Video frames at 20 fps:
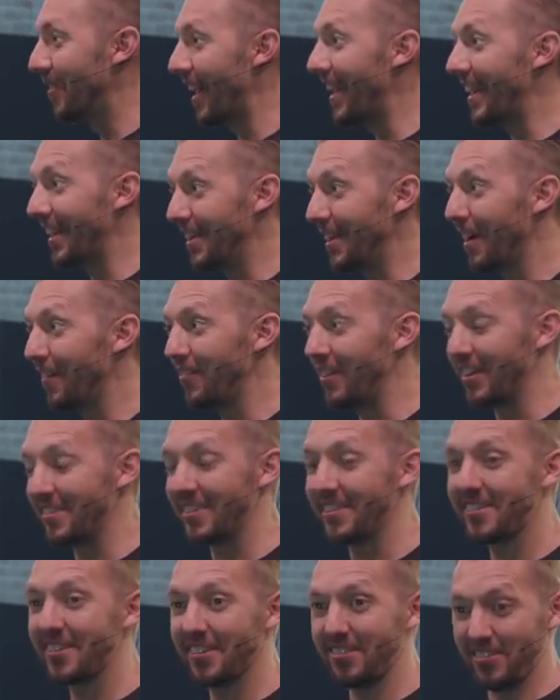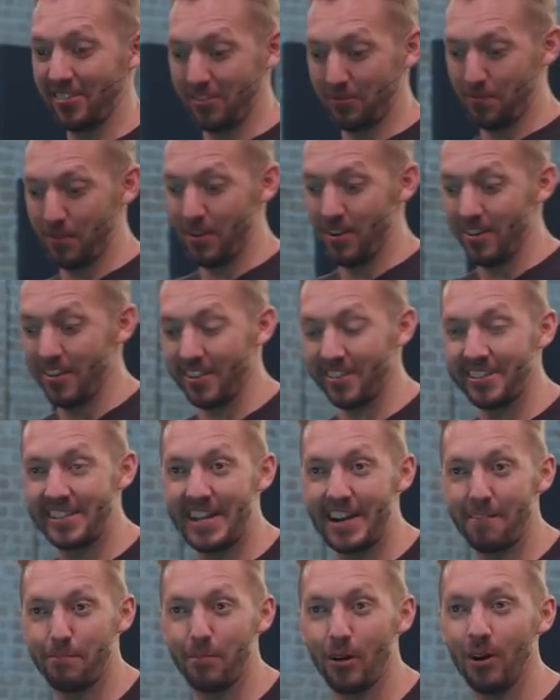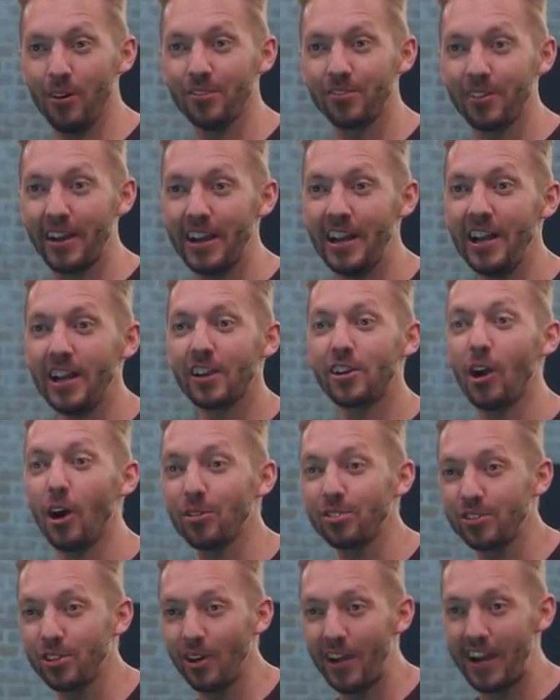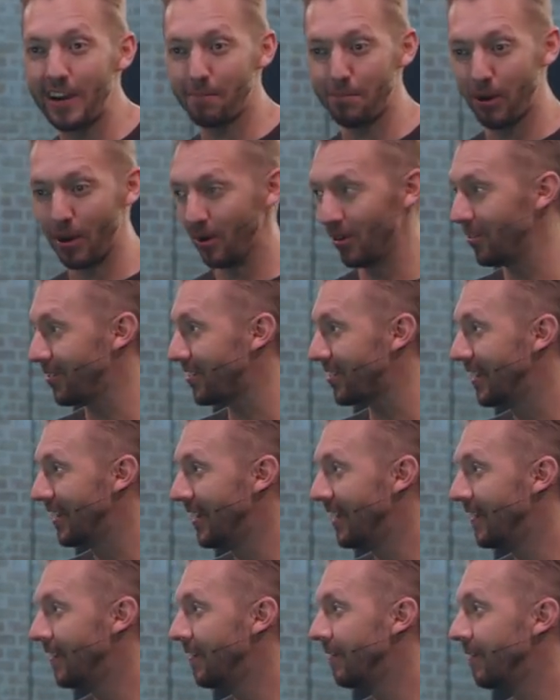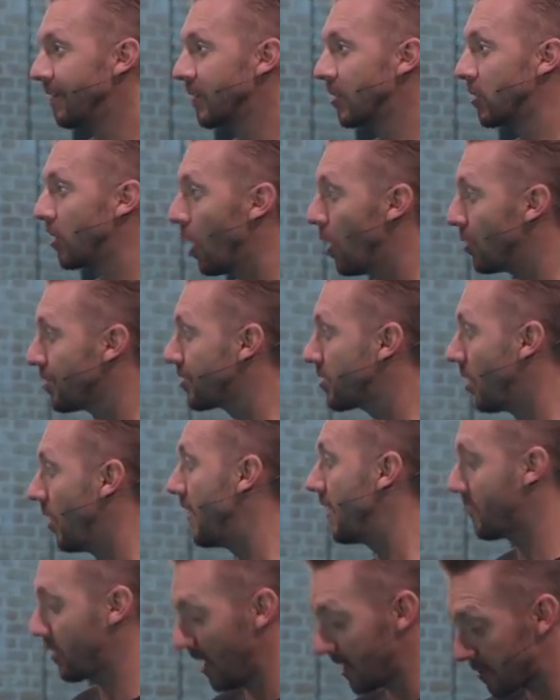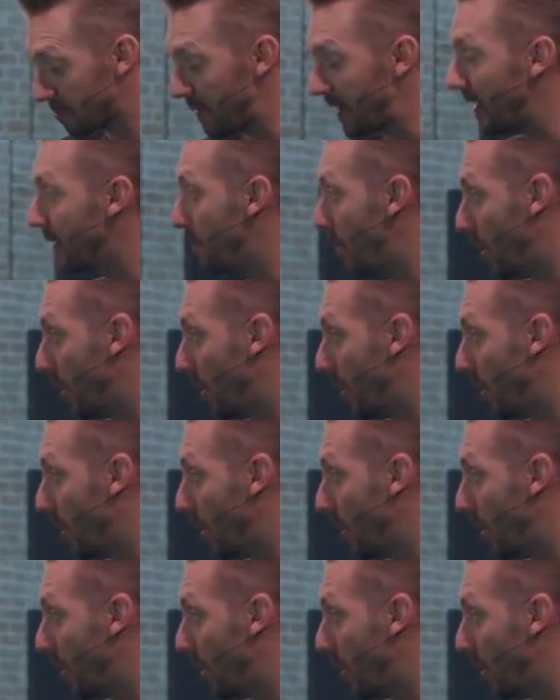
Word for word: Right? I love this. He says, "The spirit doesn't have bones," right? Ghosts don't have bones. Ghosts don't touch me.